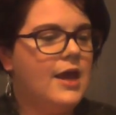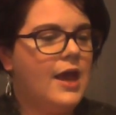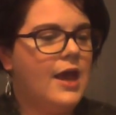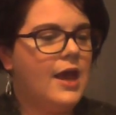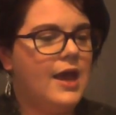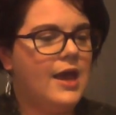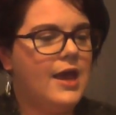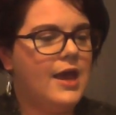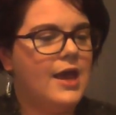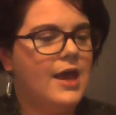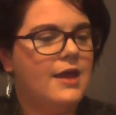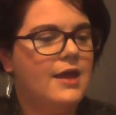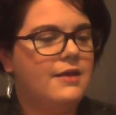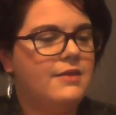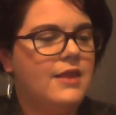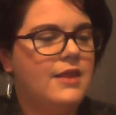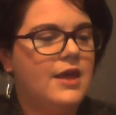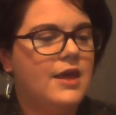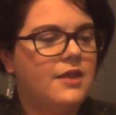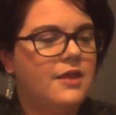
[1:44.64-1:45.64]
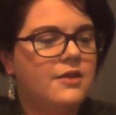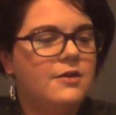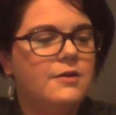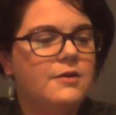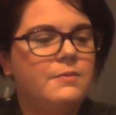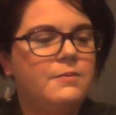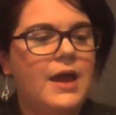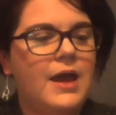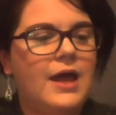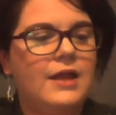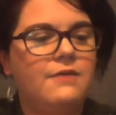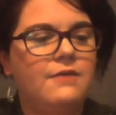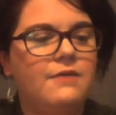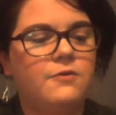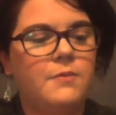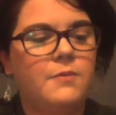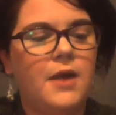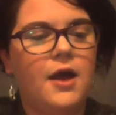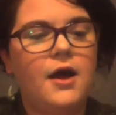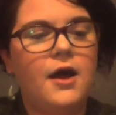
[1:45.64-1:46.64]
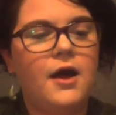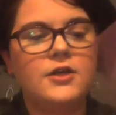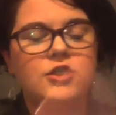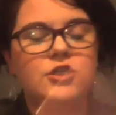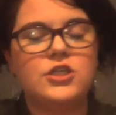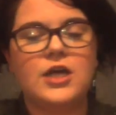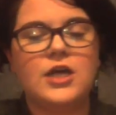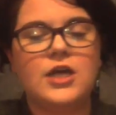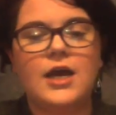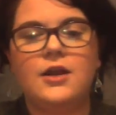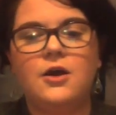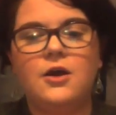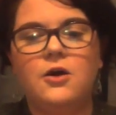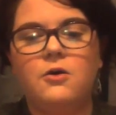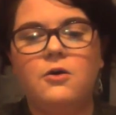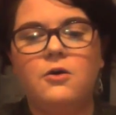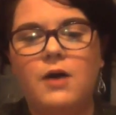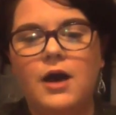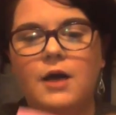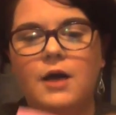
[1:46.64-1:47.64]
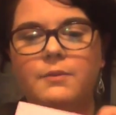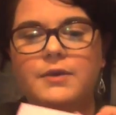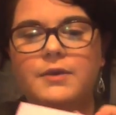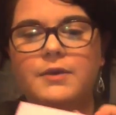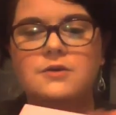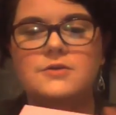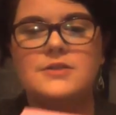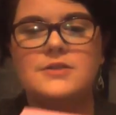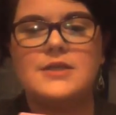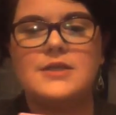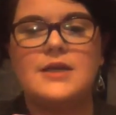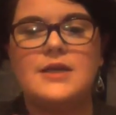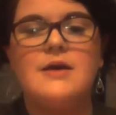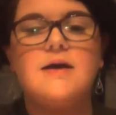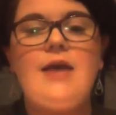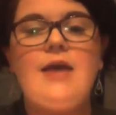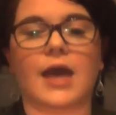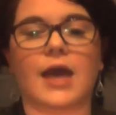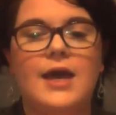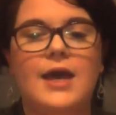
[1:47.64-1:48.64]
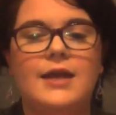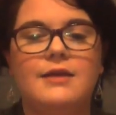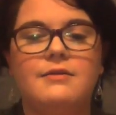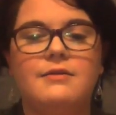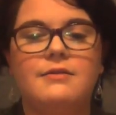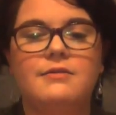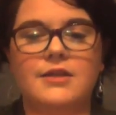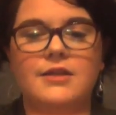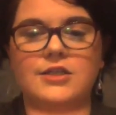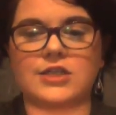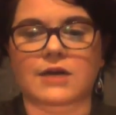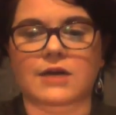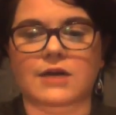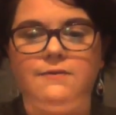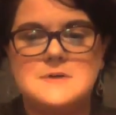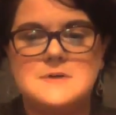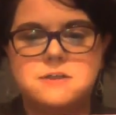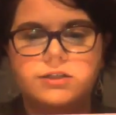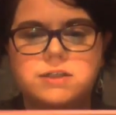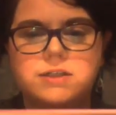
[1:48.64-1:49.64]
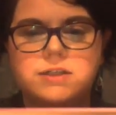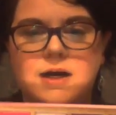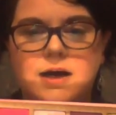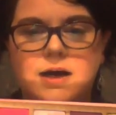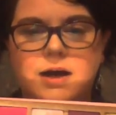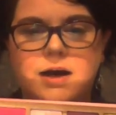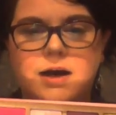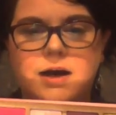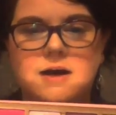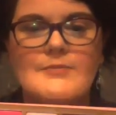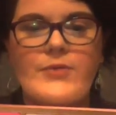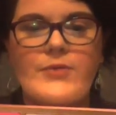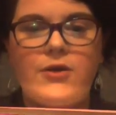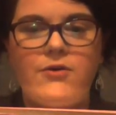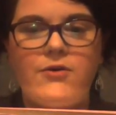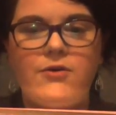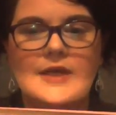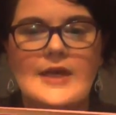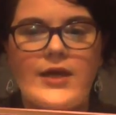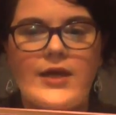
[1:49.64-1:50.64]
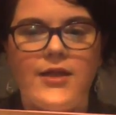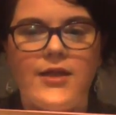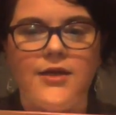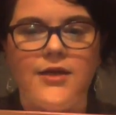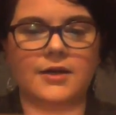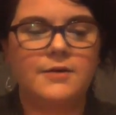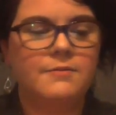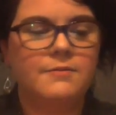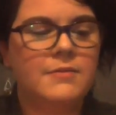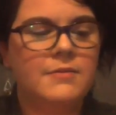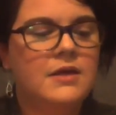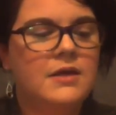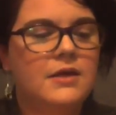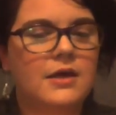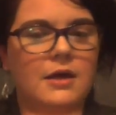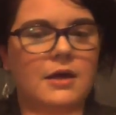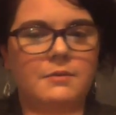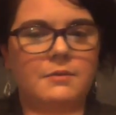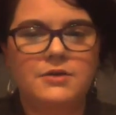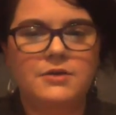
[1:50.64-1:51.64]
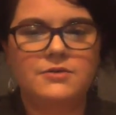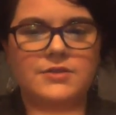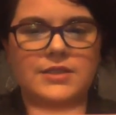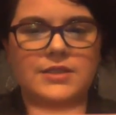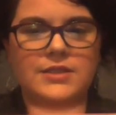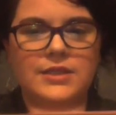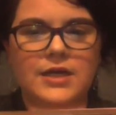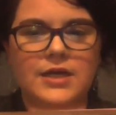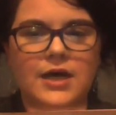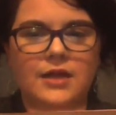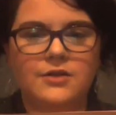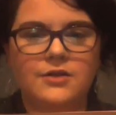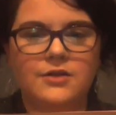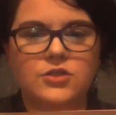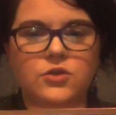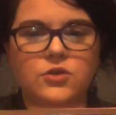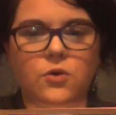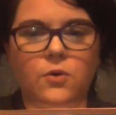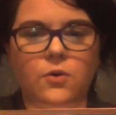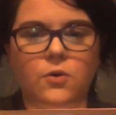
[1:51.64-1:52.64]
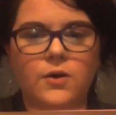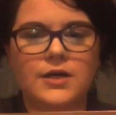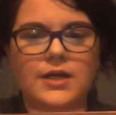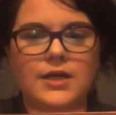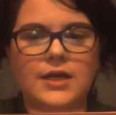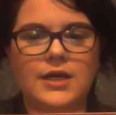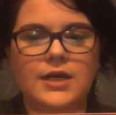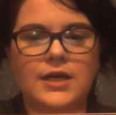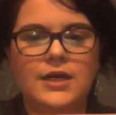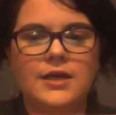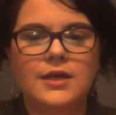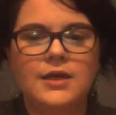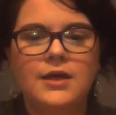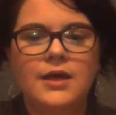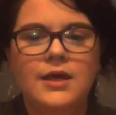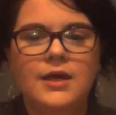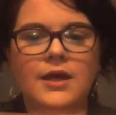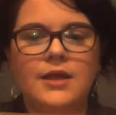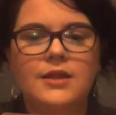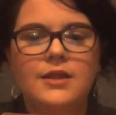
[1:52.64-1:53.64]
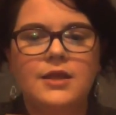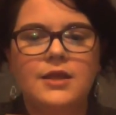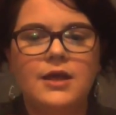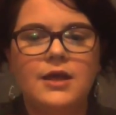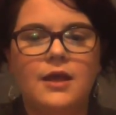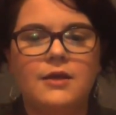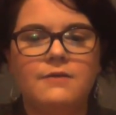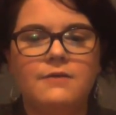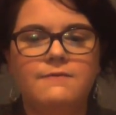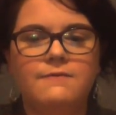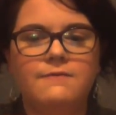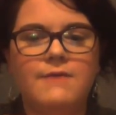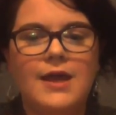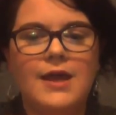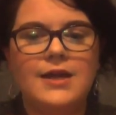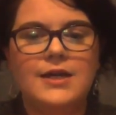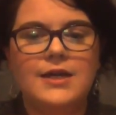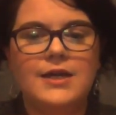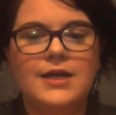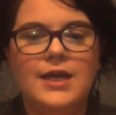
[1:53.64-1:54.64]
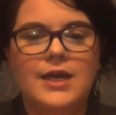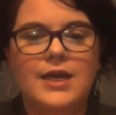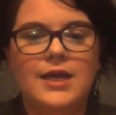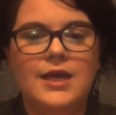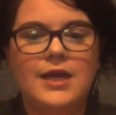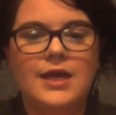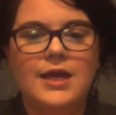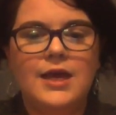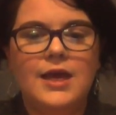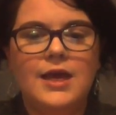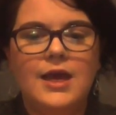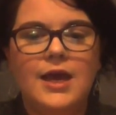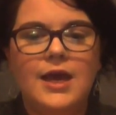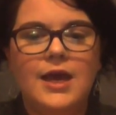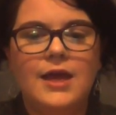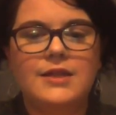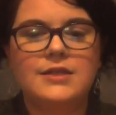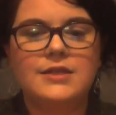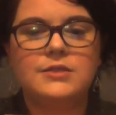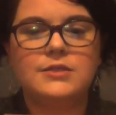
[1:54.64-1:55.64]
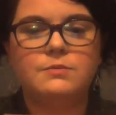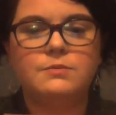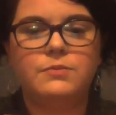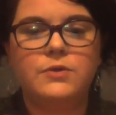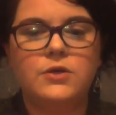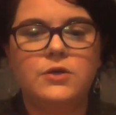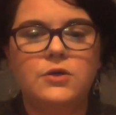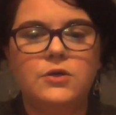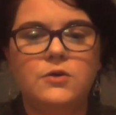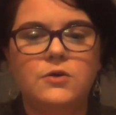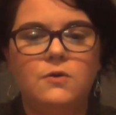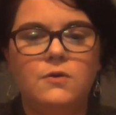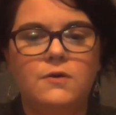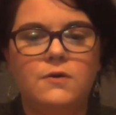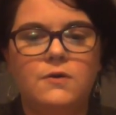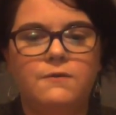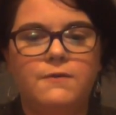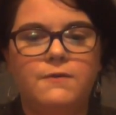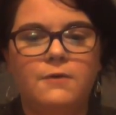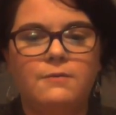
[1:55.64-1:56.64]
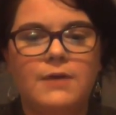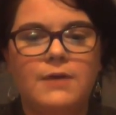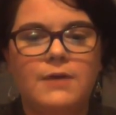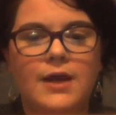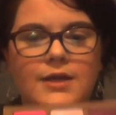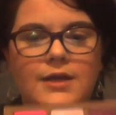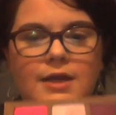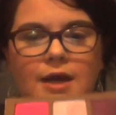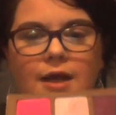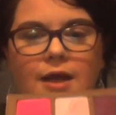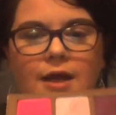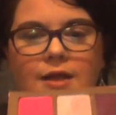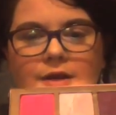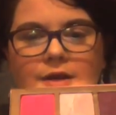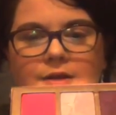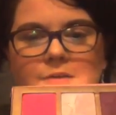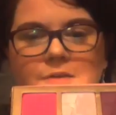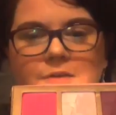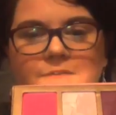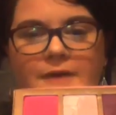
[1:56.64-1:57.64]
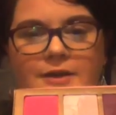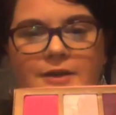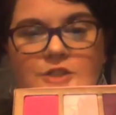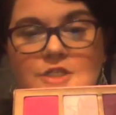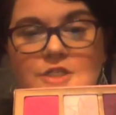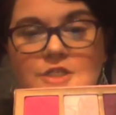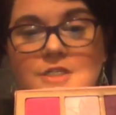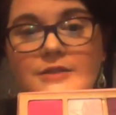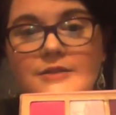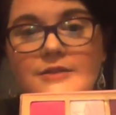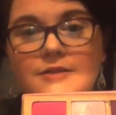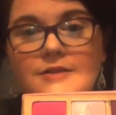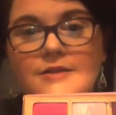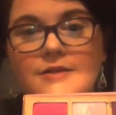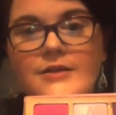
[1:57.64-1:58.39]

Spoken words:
And the other palette for my eyeshadow, I'll be using, again, the Jeffree Star Beauty Killer. I'll be using the colors Courtney, the color Vanity, and this beautiful red color Confession.